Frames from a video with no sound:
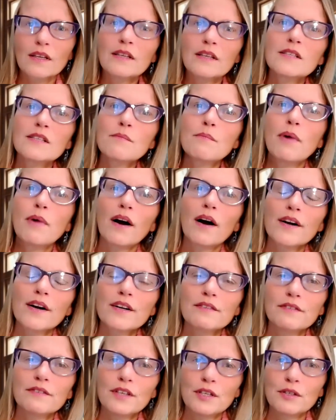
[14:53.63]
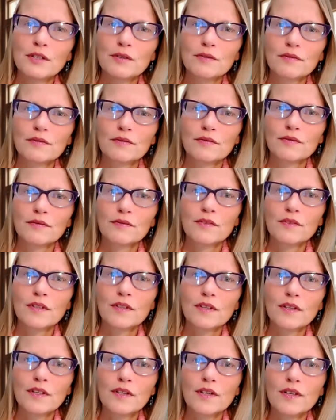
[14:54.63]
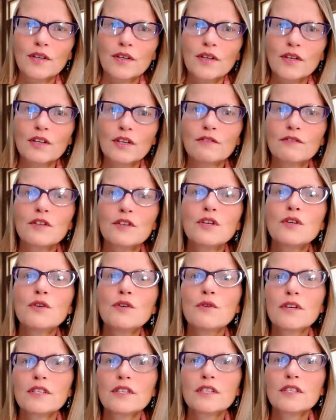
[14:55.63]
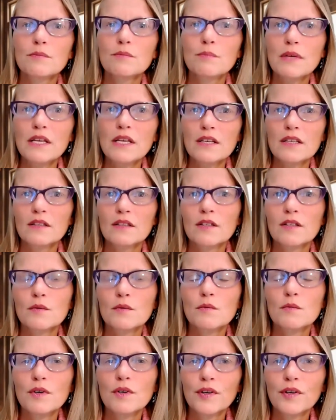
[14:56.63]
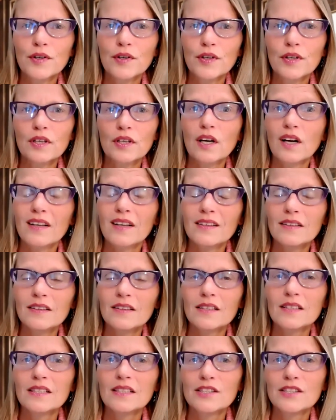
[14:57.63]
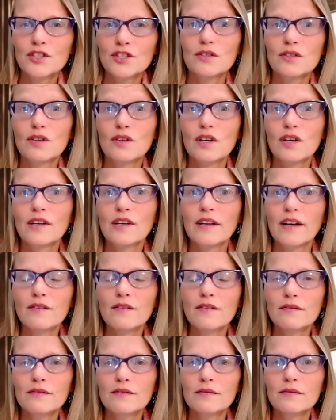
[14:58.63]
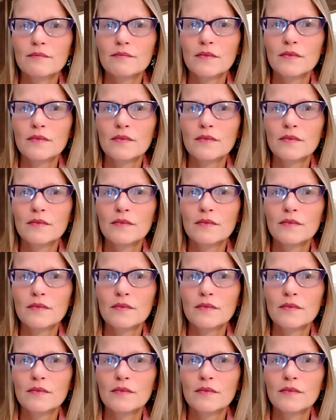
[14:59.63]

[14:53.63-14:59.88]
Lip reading: is a part of you. If you can speak the word unconditional love,